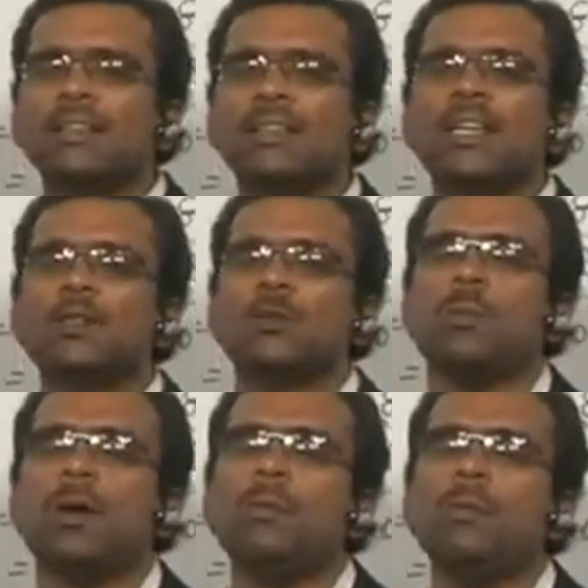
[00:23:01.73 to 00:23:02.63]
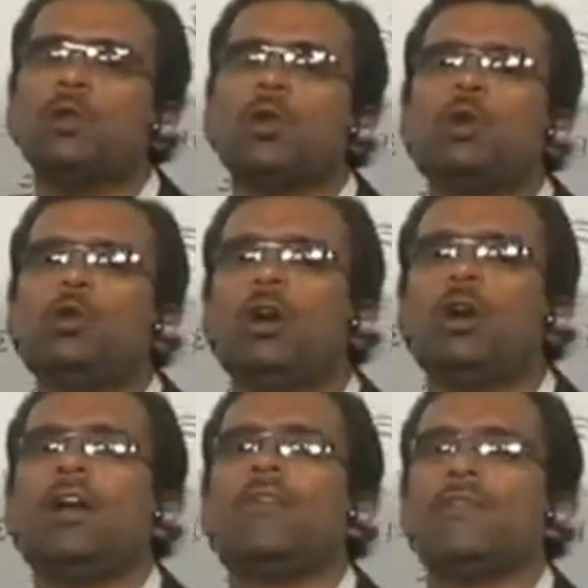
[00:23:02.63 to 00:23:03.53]
the transistors may be
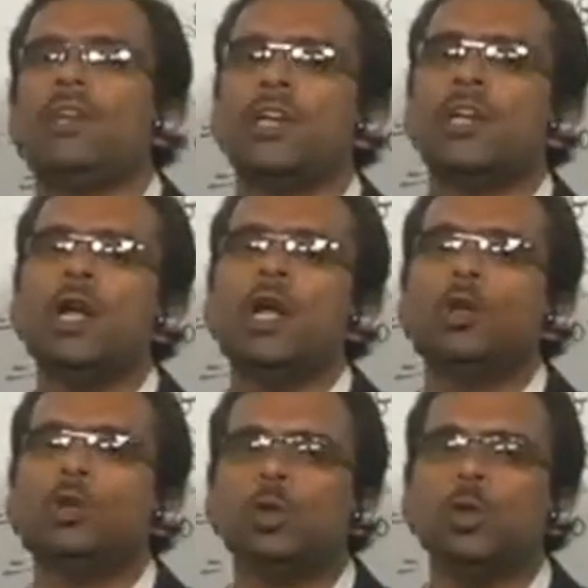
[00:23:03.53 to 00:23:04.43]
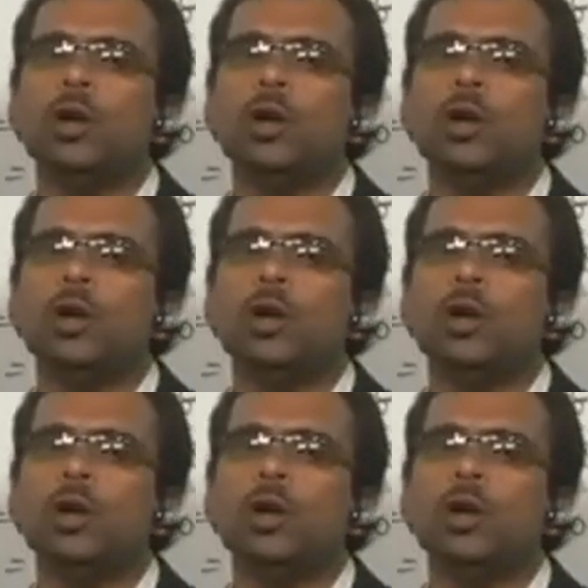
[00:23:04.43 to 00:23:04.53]
thrown to cutoff region